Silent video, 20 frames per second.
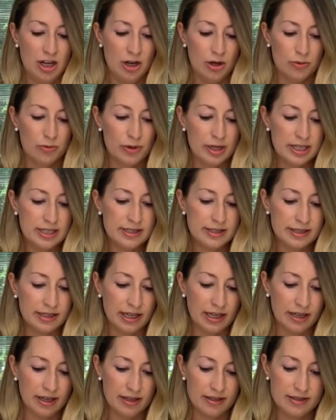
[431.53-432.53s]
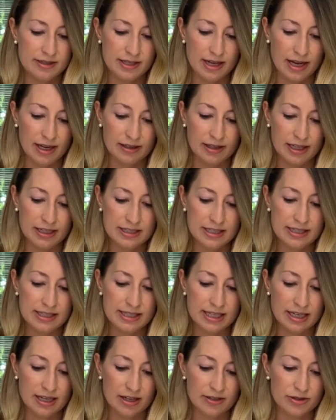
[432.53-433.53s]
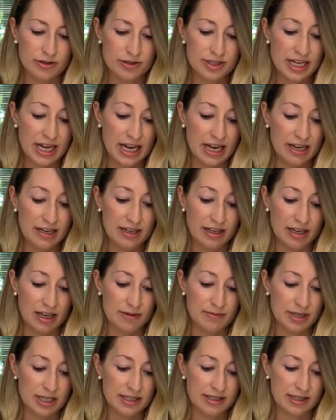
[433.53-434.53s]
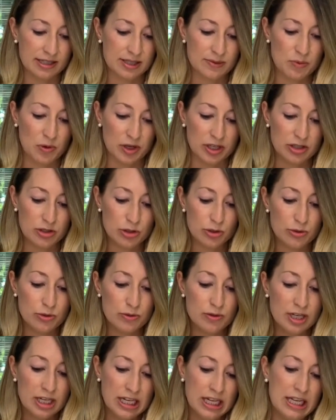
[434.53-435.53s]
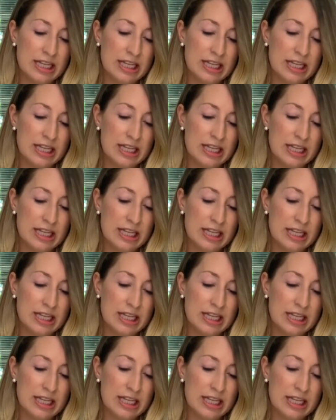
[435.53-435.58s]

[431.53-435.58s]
risk, and I like to see it under 10, and I'm at a 6.2.